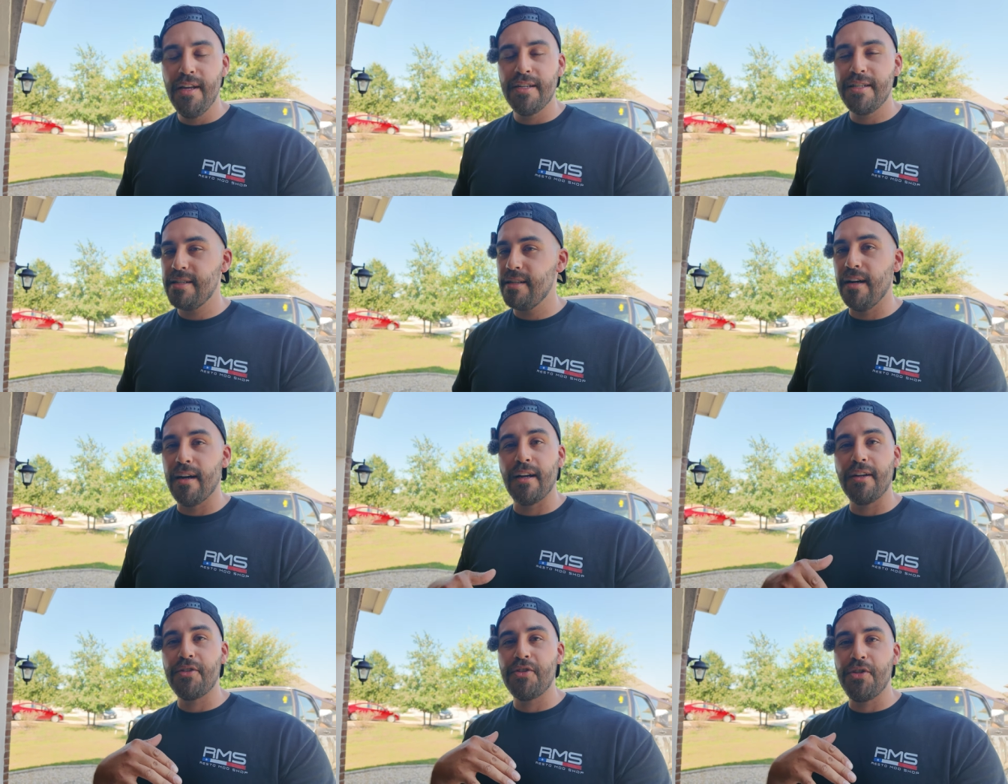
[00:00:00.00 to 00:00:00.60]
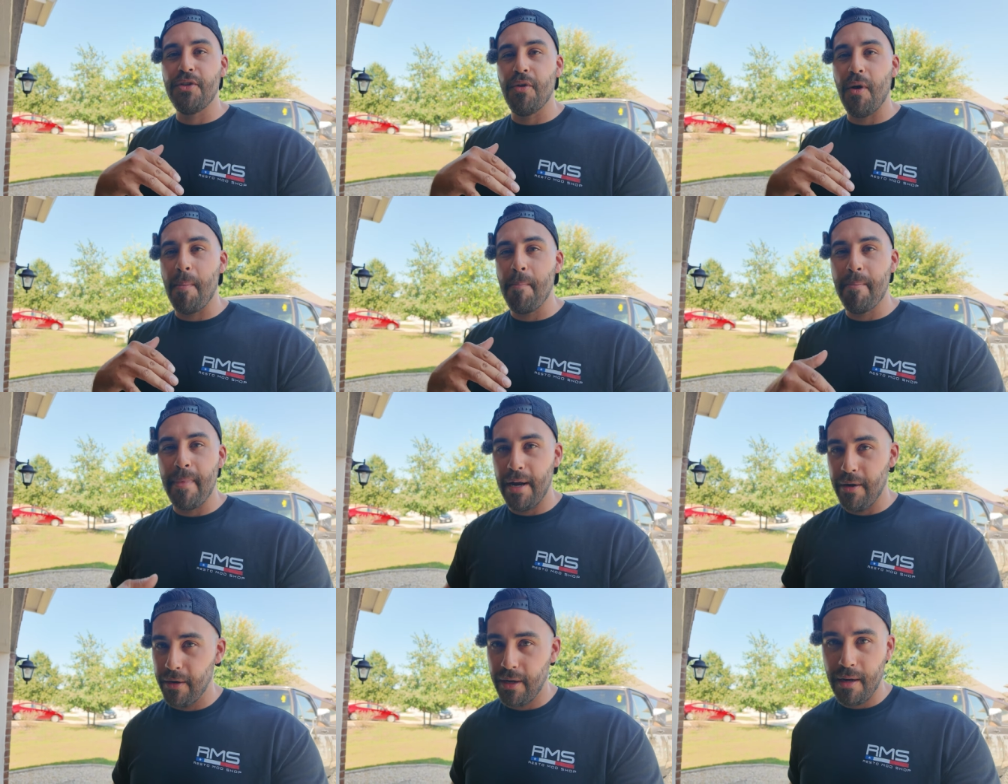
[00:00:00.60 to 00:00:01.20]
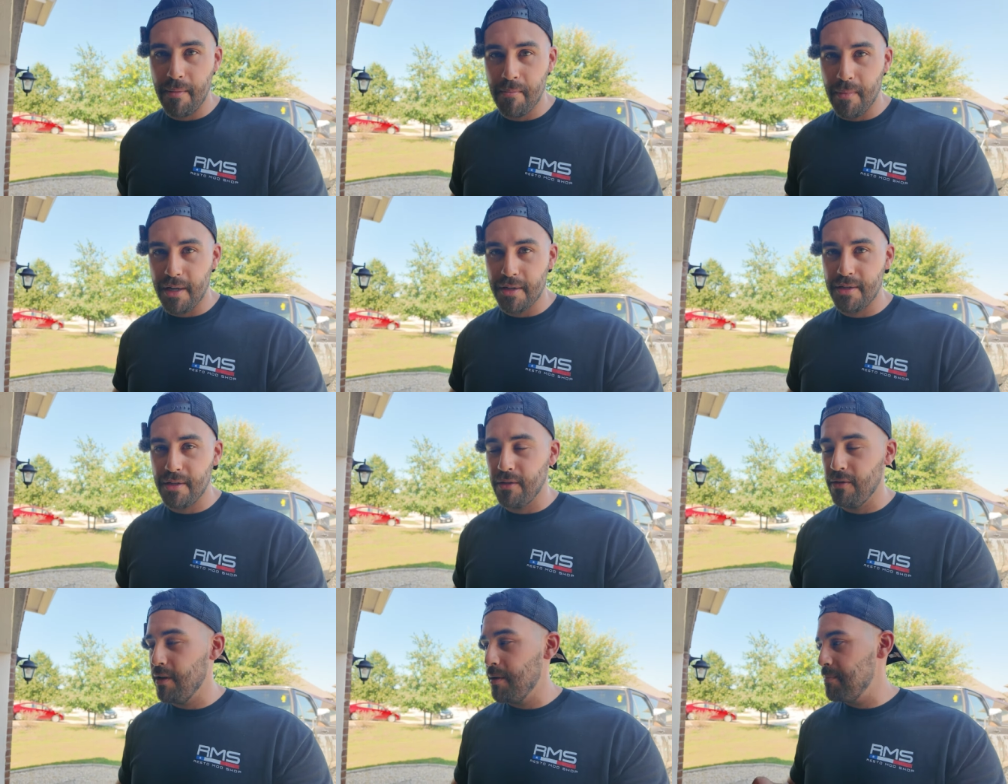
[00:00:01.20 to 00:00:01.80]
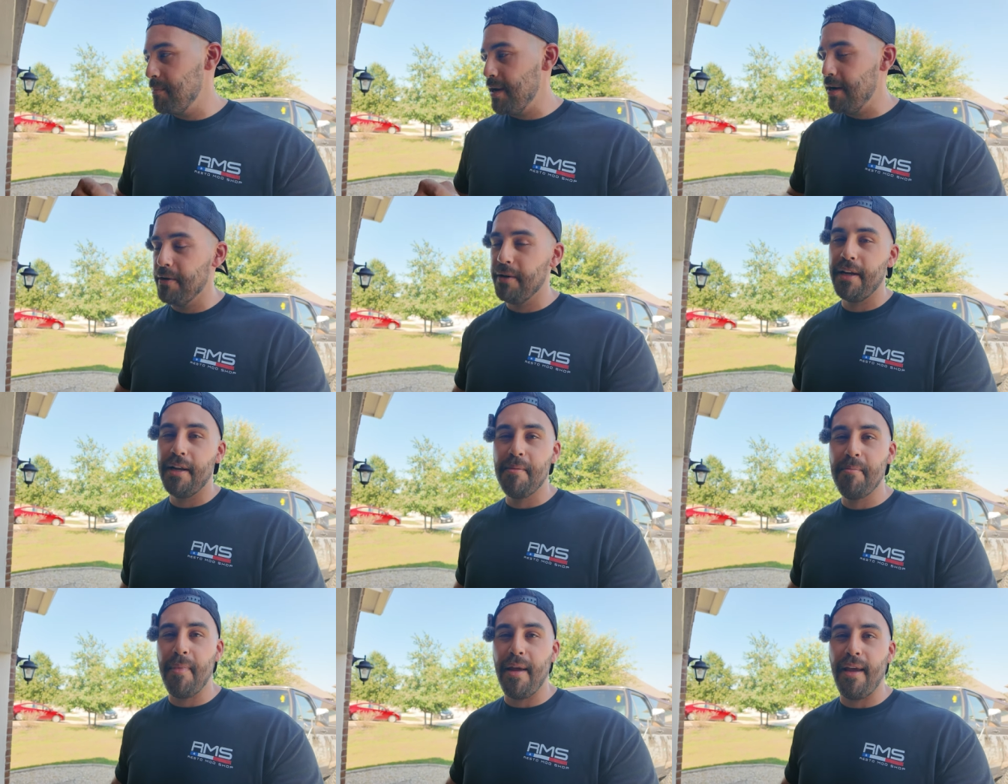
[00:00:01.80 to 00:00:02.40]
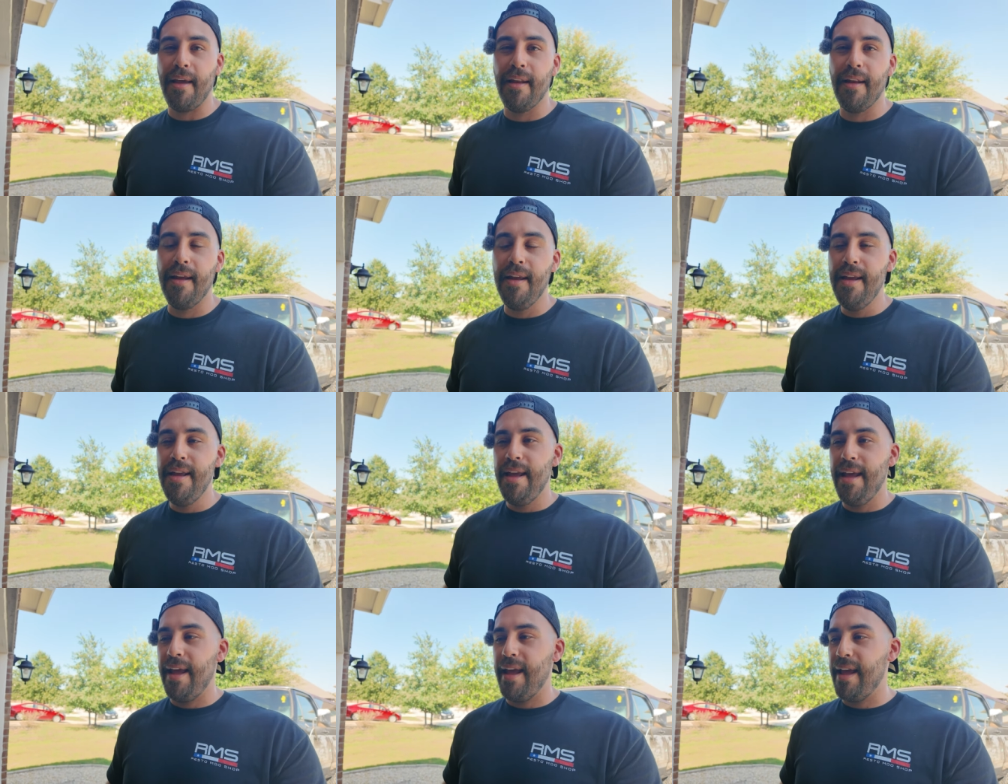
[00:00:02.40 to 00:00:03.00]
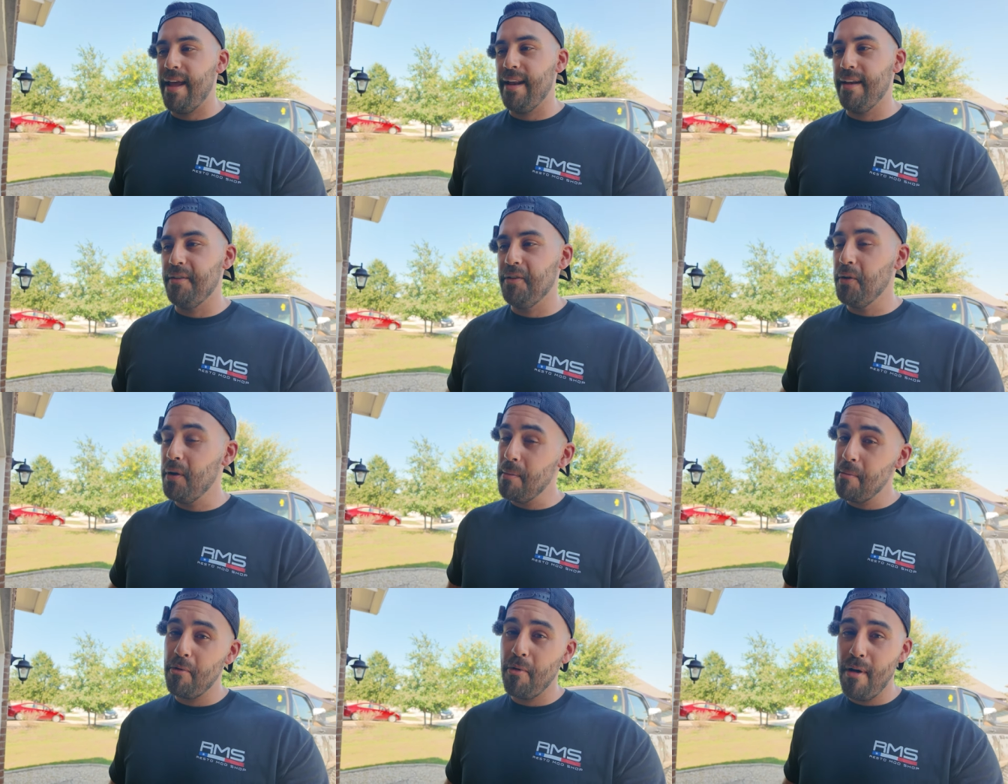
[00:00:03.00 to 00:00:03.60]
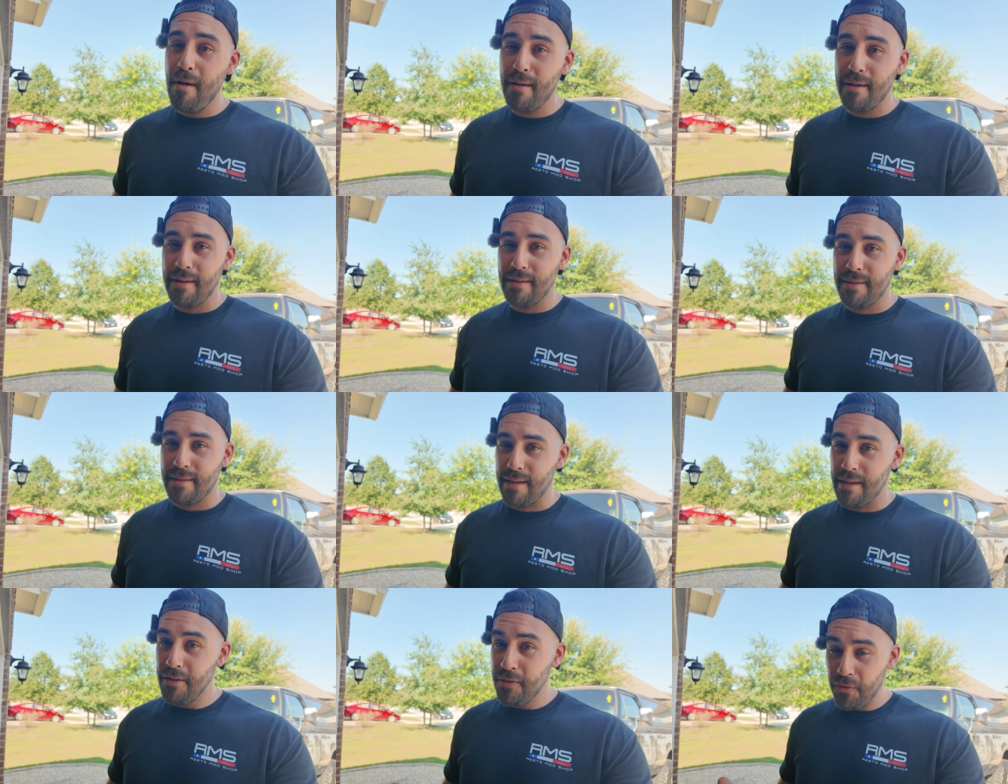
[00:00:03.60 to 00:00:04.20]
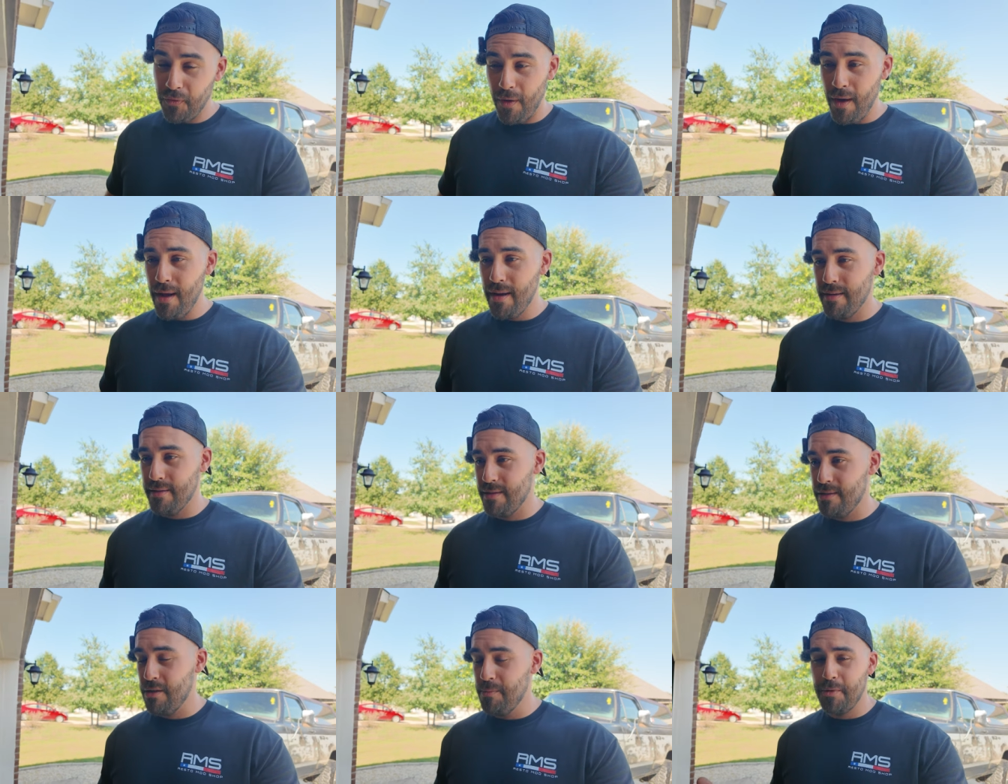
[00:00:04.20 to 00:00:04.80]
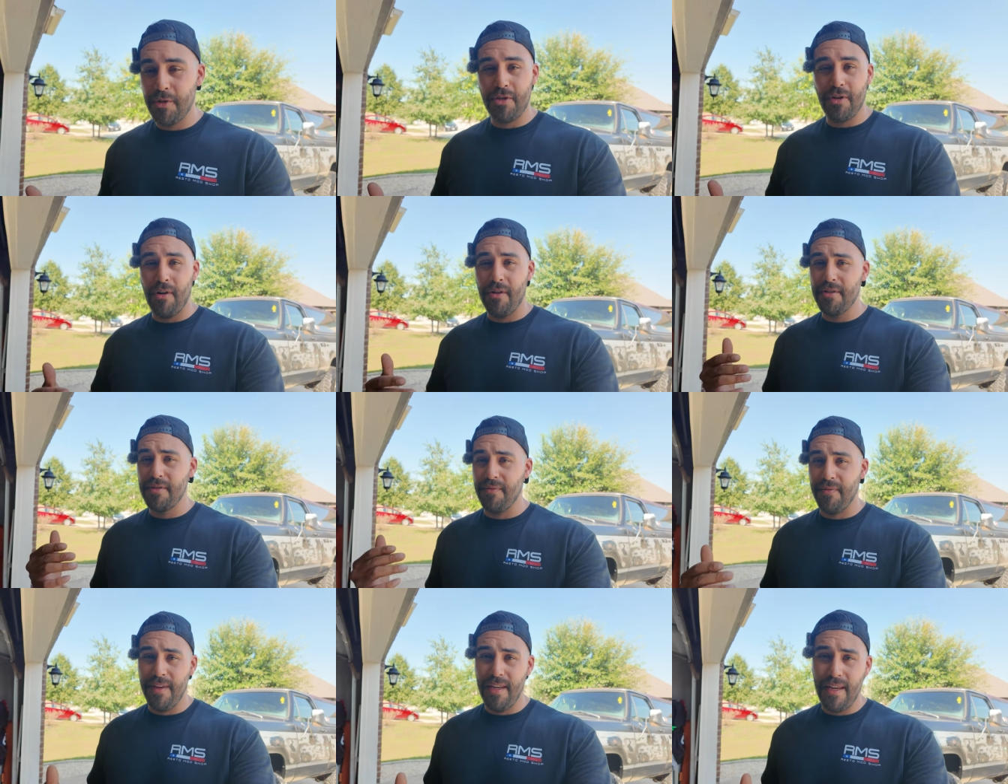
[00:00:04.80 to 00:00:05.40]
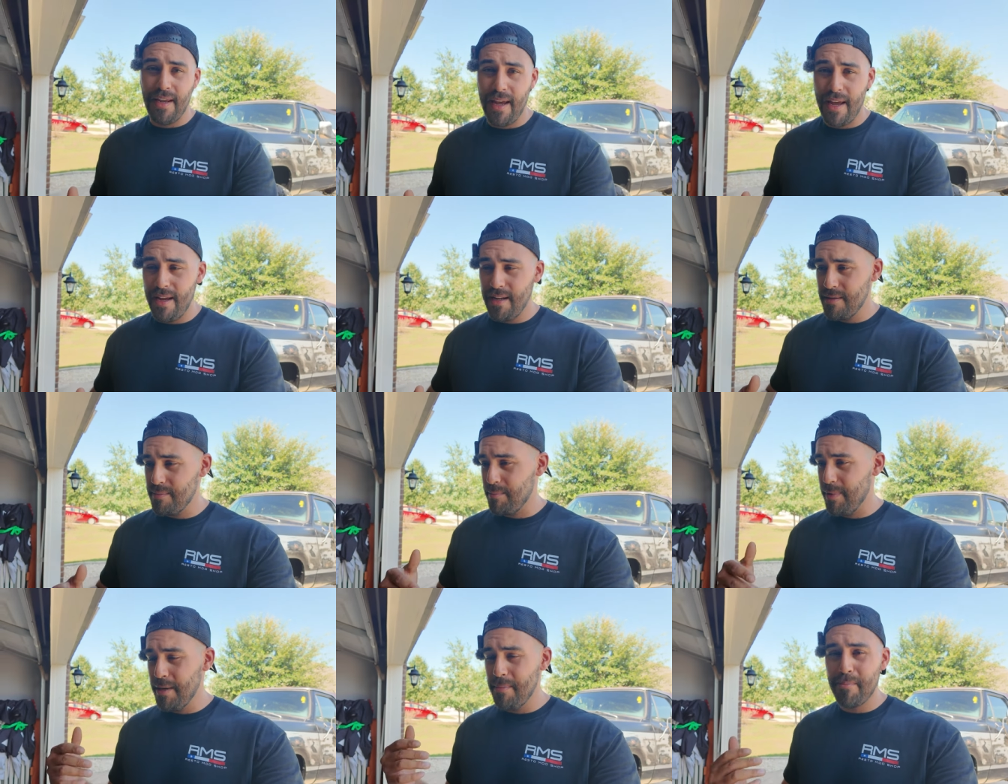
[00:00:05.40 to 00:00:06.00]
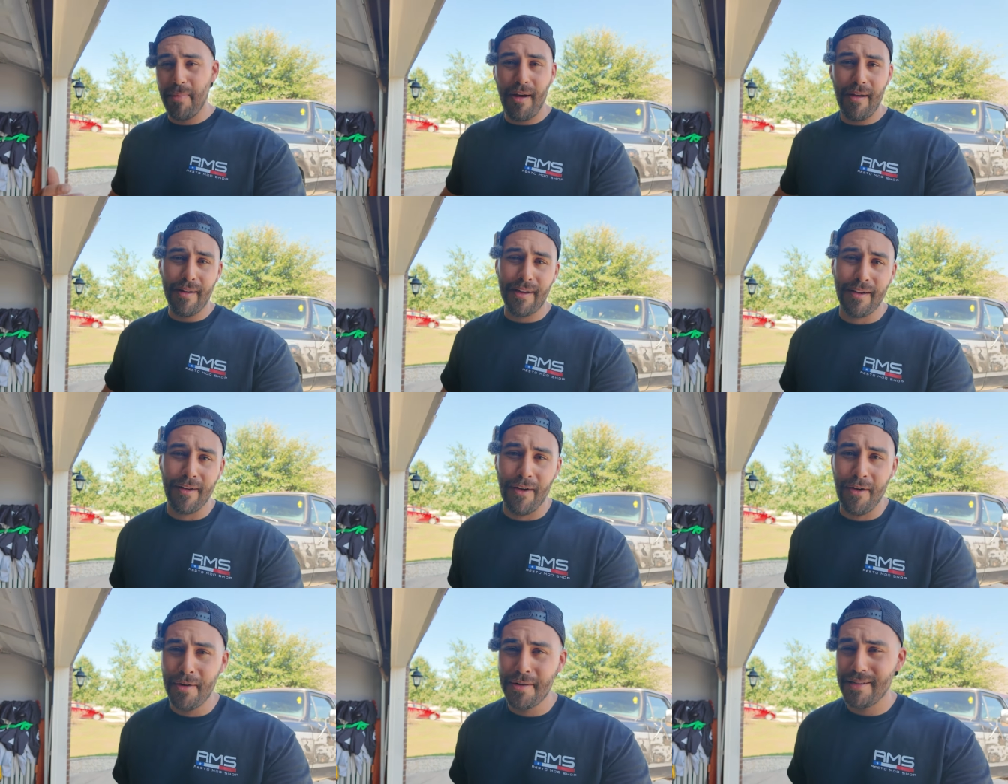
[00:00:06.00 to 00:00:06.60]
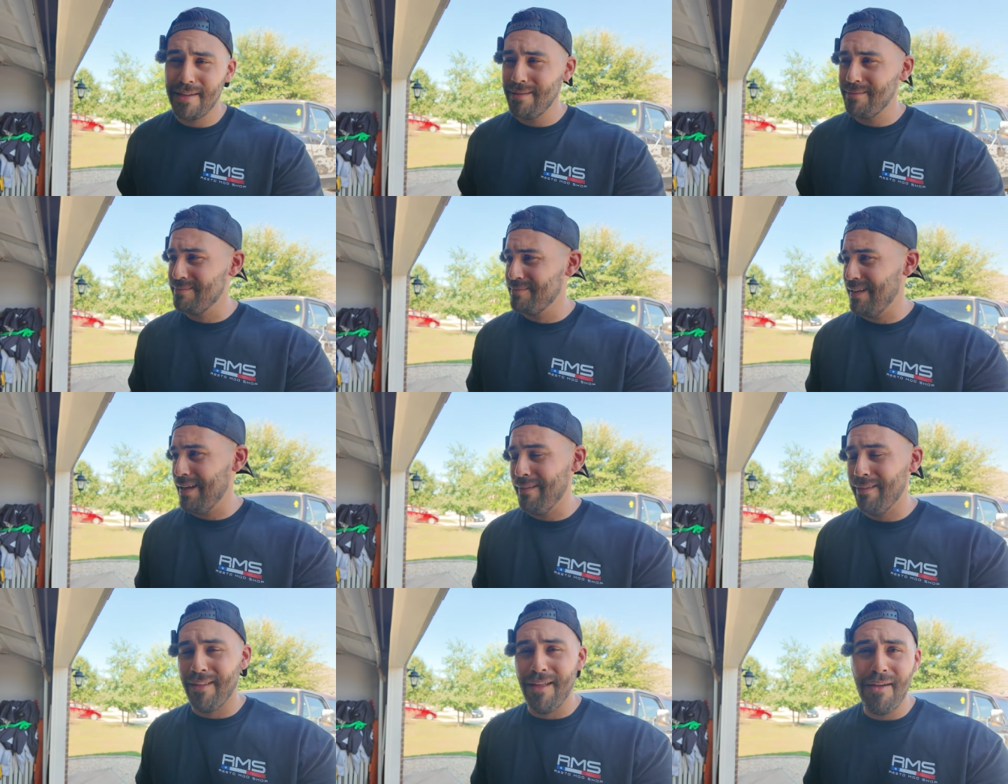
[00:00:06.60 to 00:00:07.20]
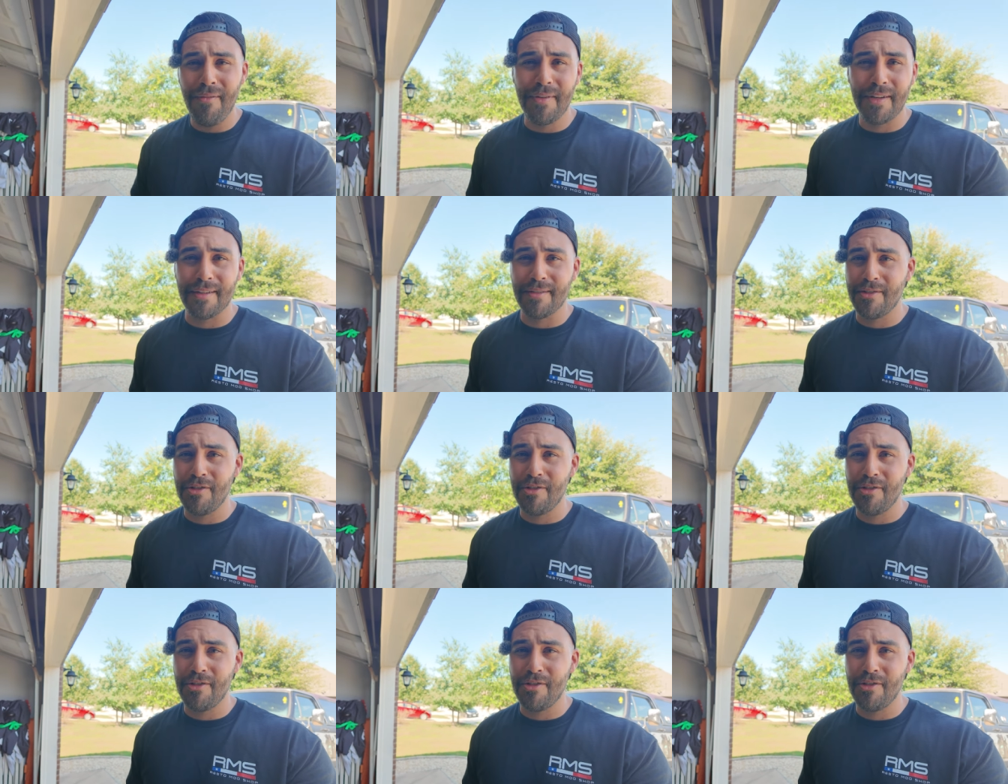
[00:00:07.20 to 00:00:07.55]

stuck to American muscle, American made, and don't get me wrong, it's fun. Supercharged V8s, big body cars, I love it.